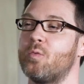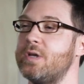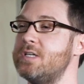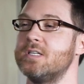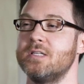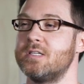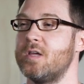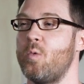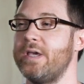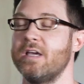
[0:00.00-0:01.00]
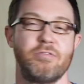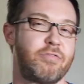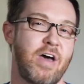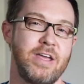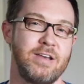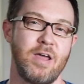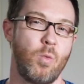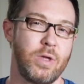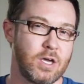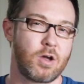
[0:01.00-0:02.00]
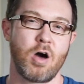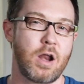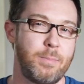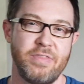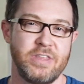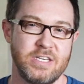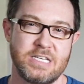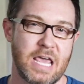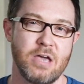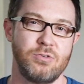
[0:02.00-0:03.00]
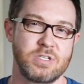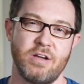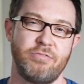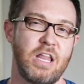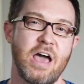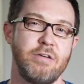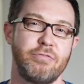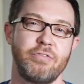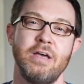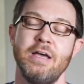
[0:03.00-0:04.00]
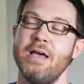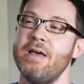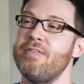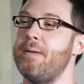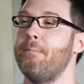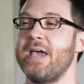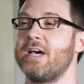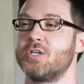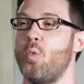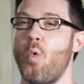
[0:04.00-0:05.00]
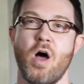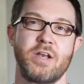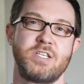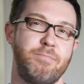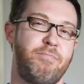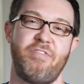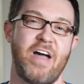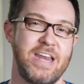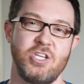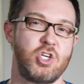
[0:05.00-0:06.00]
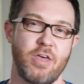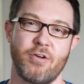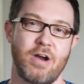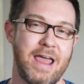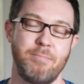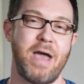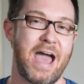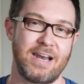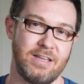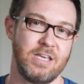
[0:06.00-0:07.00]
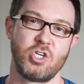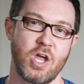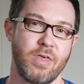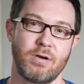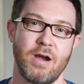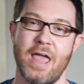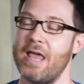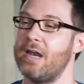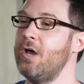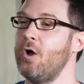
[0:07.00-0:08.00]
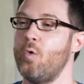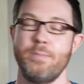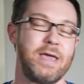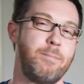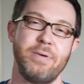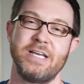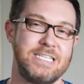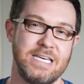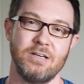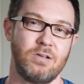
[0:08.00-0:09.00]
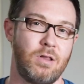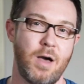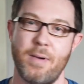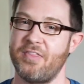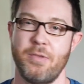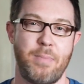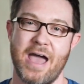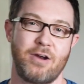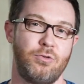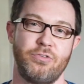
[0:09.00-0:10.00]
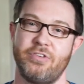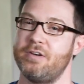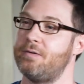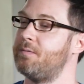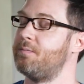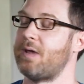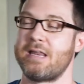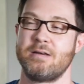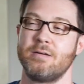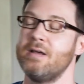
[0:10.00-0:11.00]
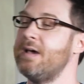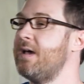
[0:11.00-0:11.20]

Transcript: reasons that we can fight, and we get caught up in the details of life that make us want to fight each other and battle each other. And we make a big deal about the battles and